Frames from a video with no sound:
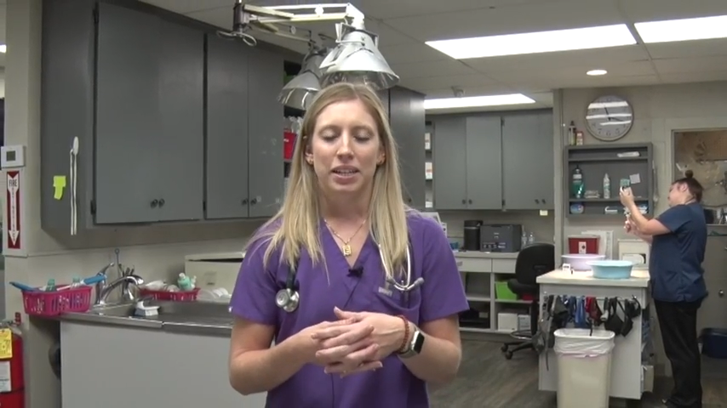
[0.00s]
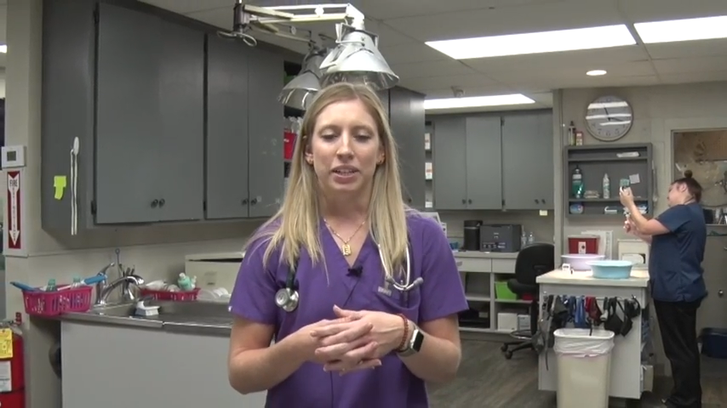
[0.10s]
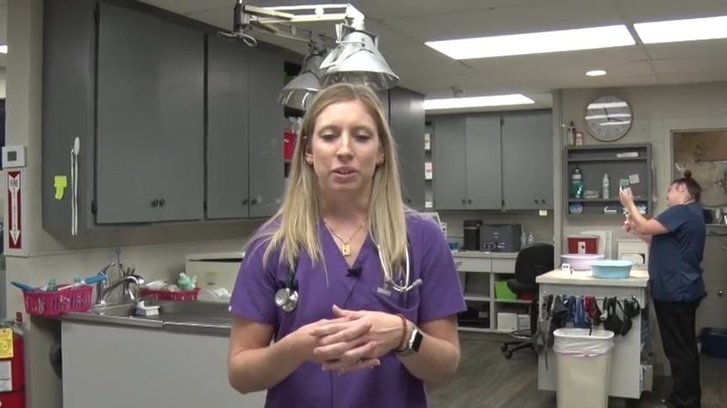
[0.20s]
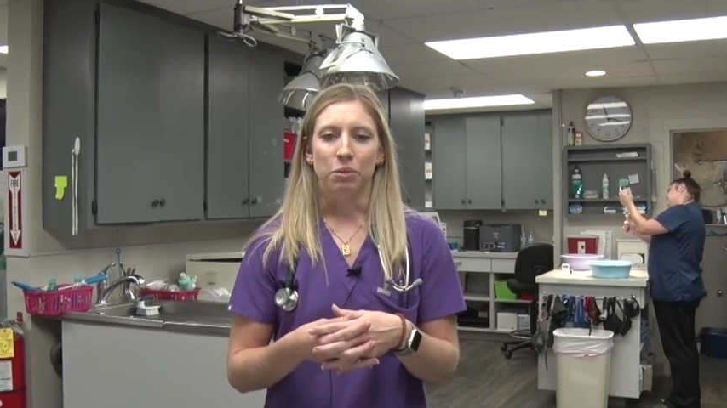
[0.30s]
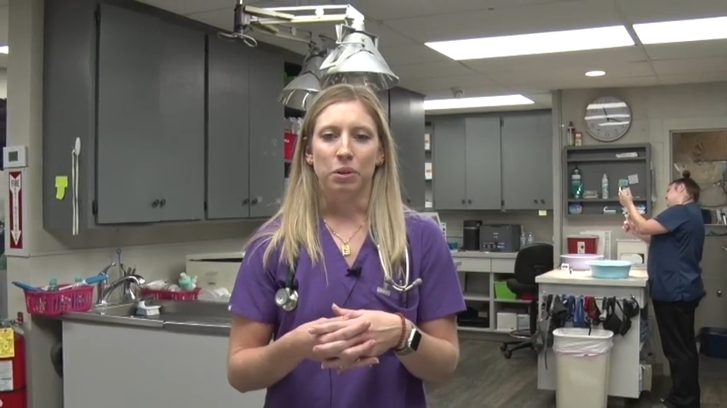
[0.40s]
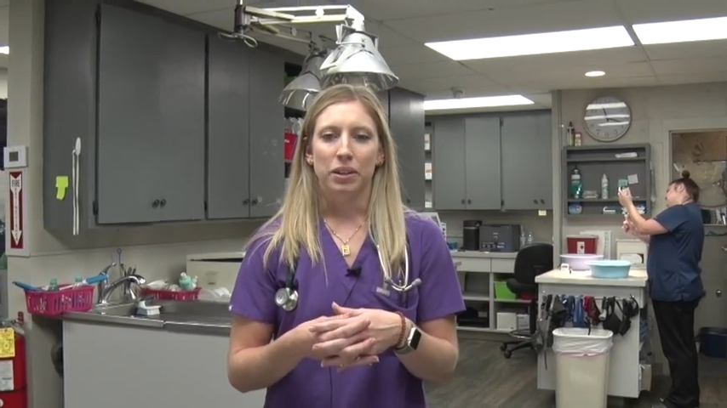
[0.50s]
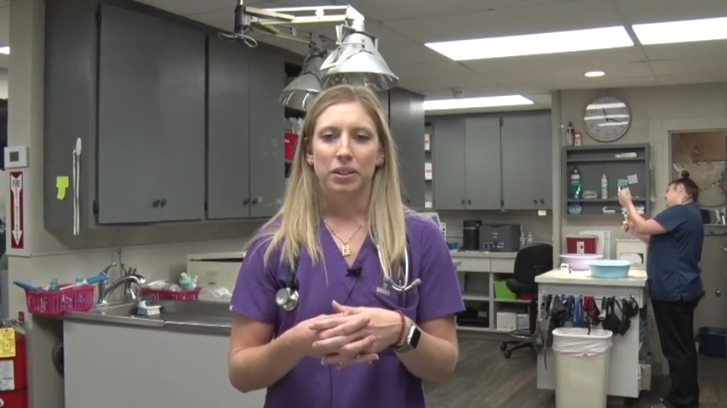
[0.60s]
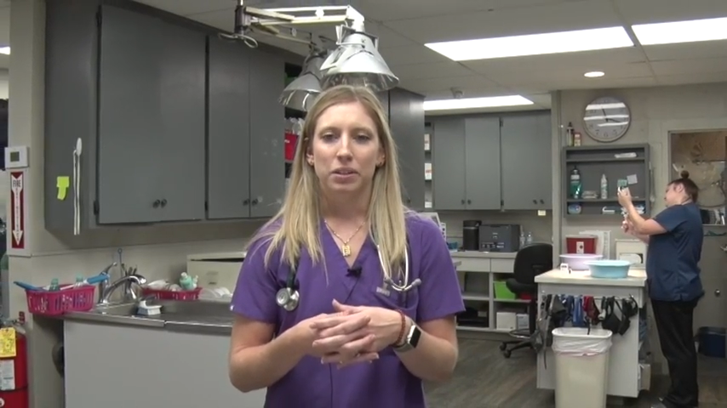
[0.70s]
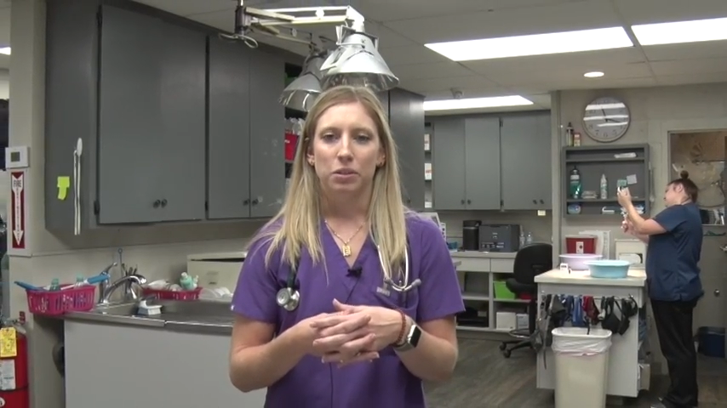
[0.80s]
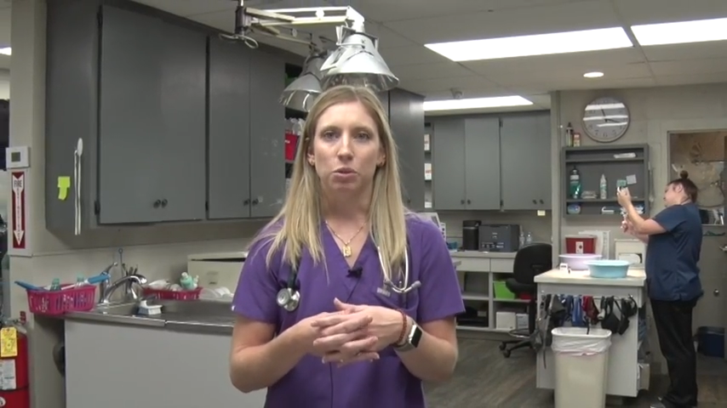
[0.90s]
you know,
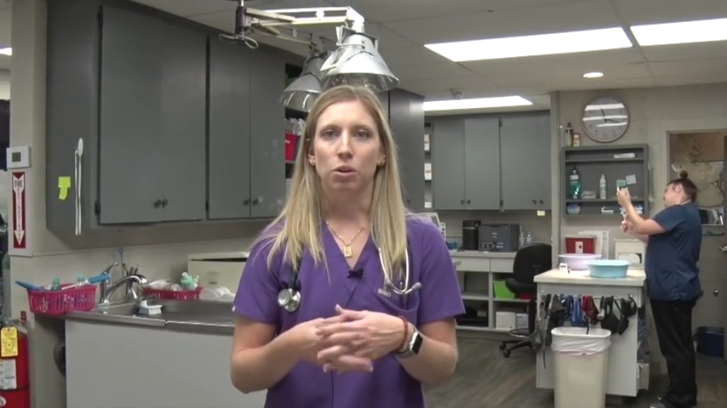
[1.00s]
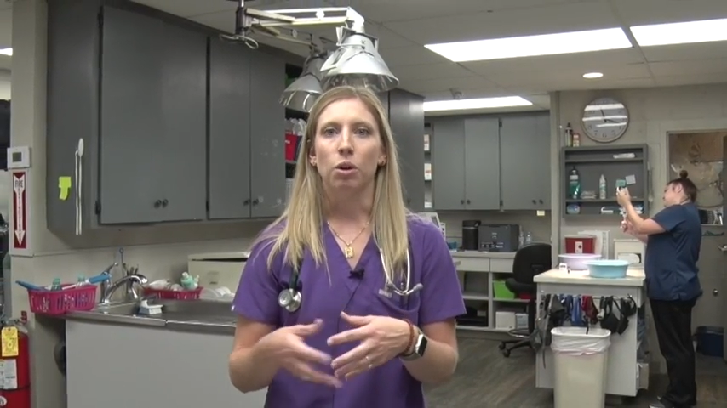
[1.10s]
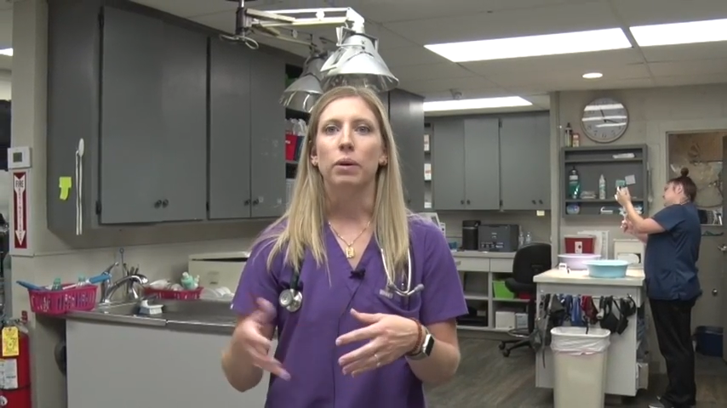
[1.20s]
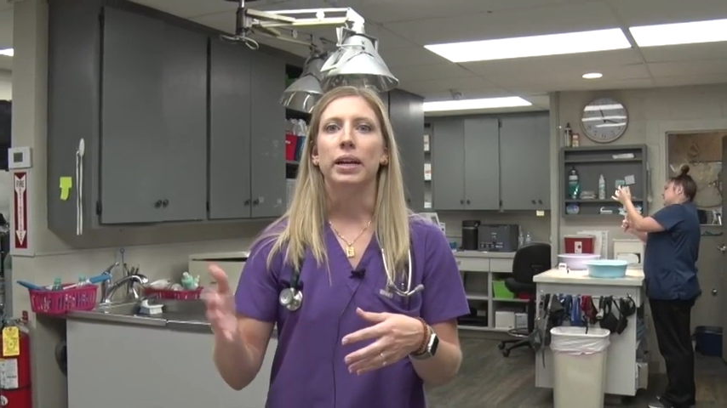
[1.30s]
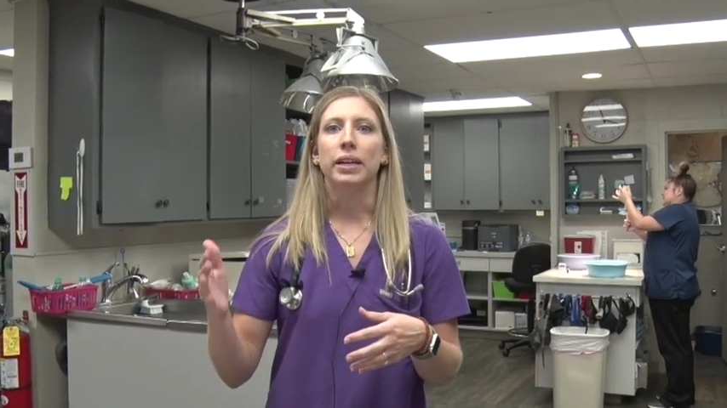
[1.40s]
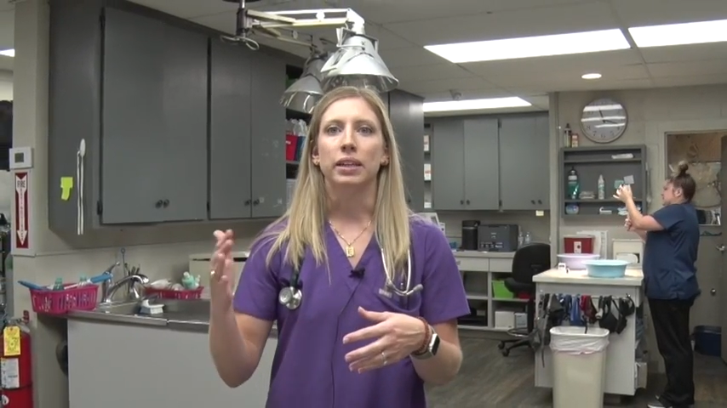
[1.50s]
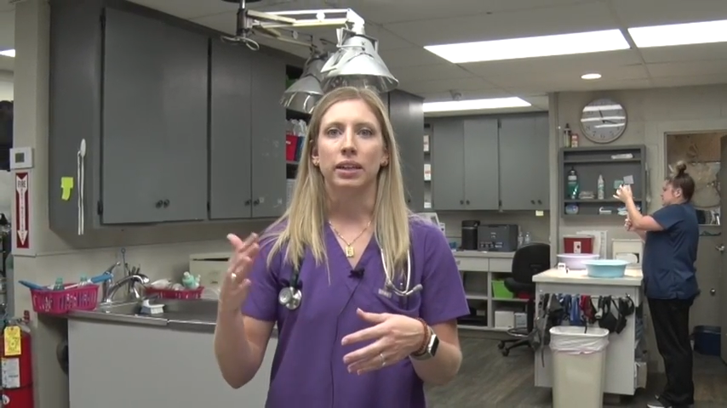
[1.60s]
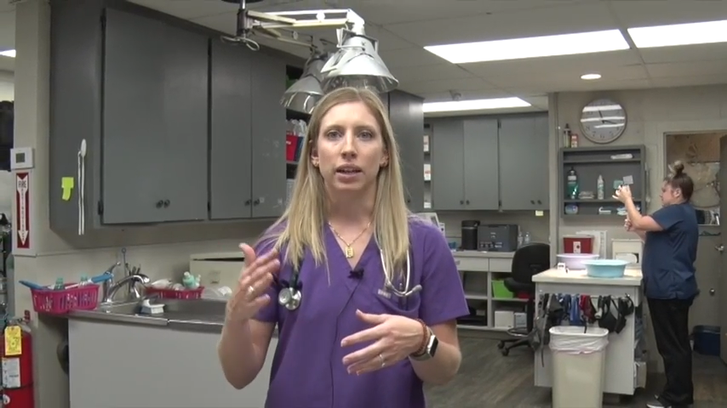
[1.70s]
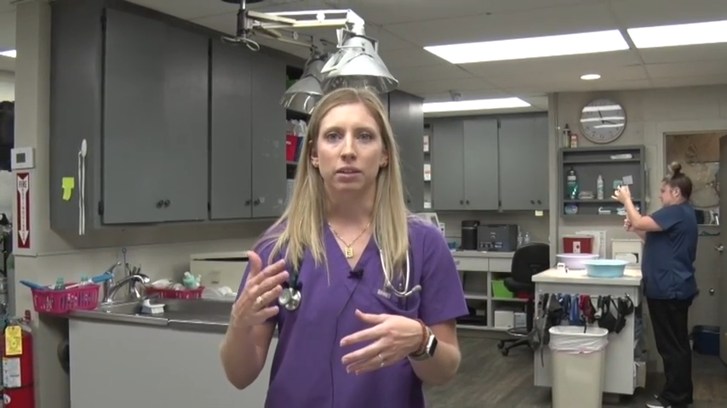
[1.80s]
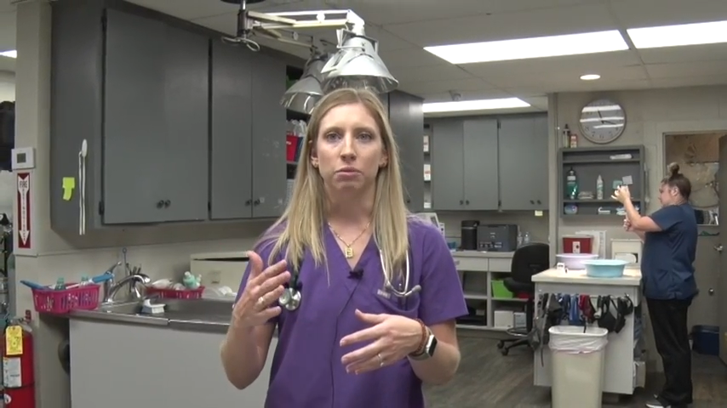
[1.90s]
growing and
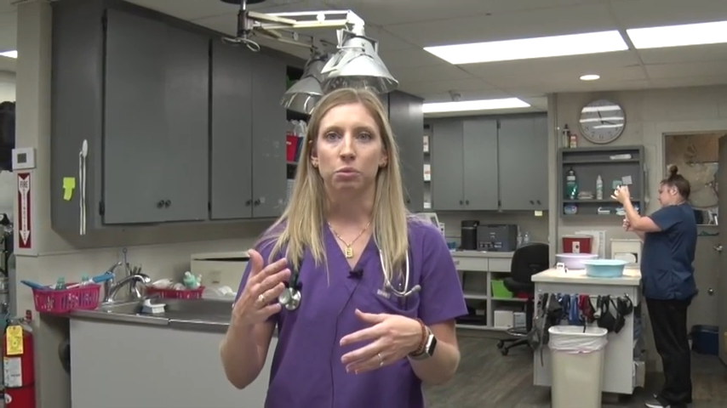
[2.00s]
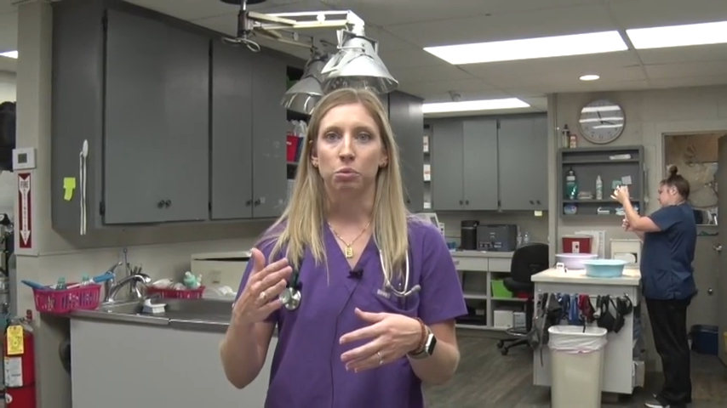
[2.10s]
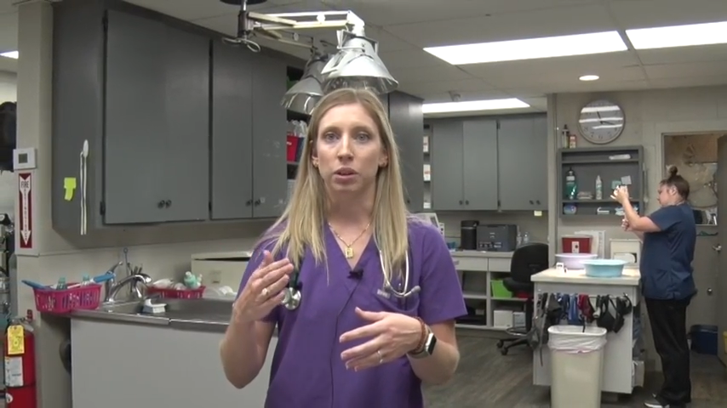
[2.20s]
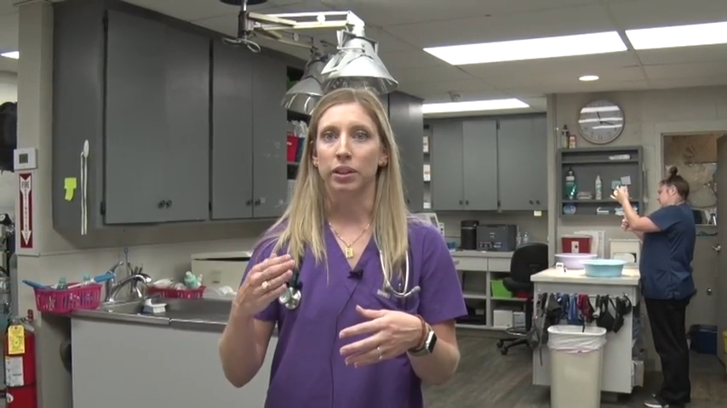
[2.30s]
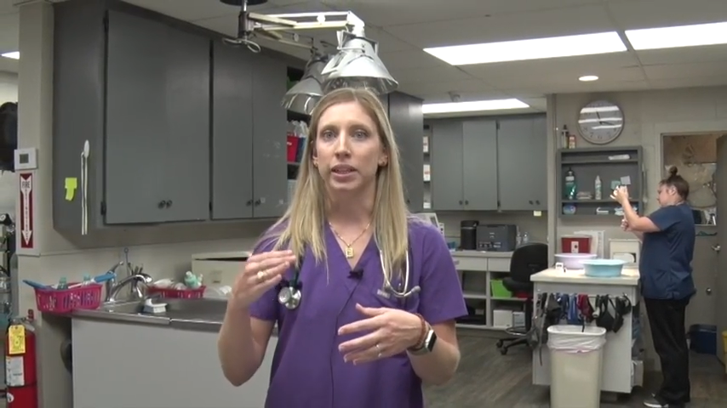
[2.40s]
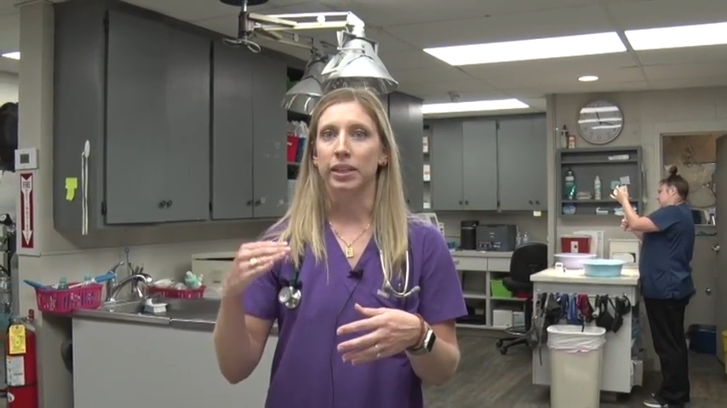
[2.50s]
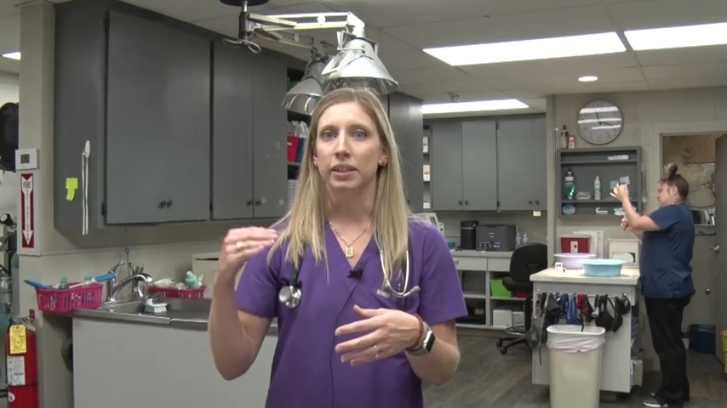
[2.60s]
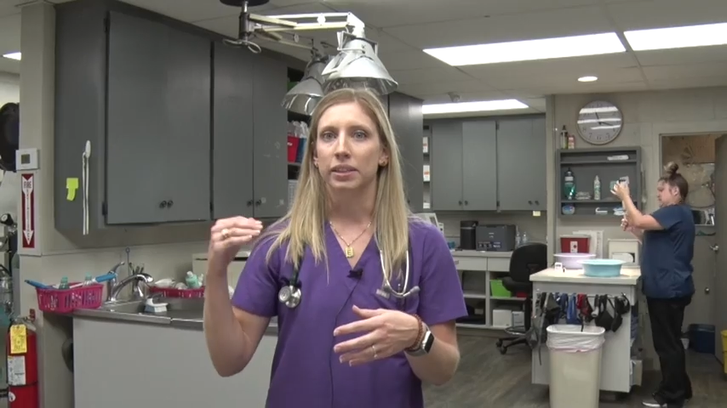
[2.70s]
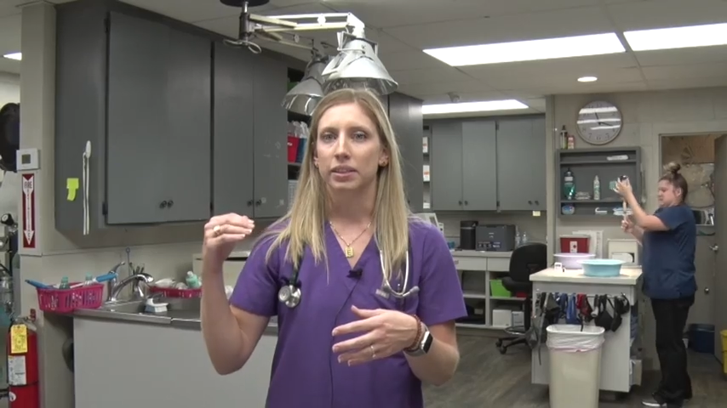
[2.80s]
kind of really